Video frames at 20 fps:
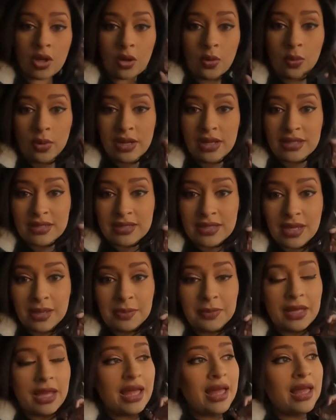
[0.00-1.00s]
What's
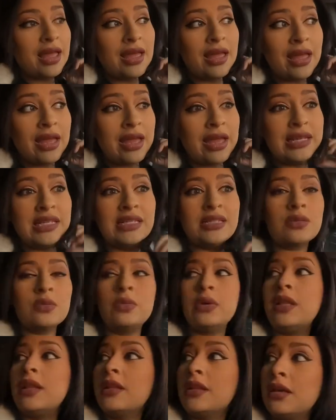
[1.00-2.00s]
up, guys?
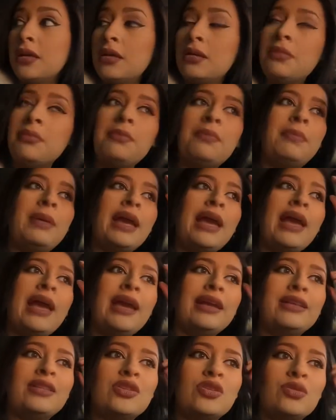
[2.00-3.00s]
Welcome
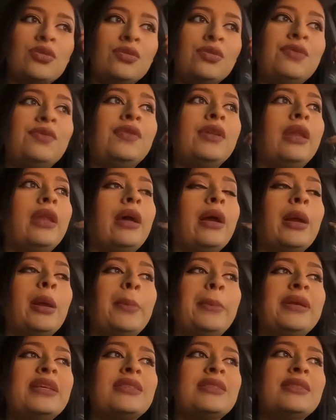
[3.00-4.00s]
back to
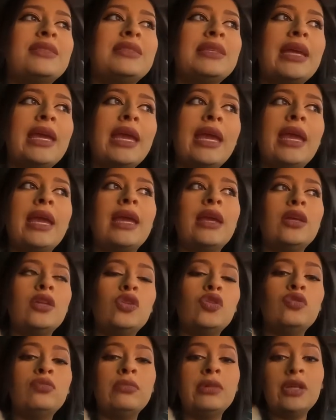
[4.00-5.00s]
Vlogmas Day
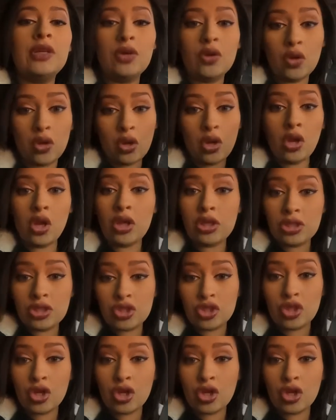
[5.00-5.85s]
numero 8.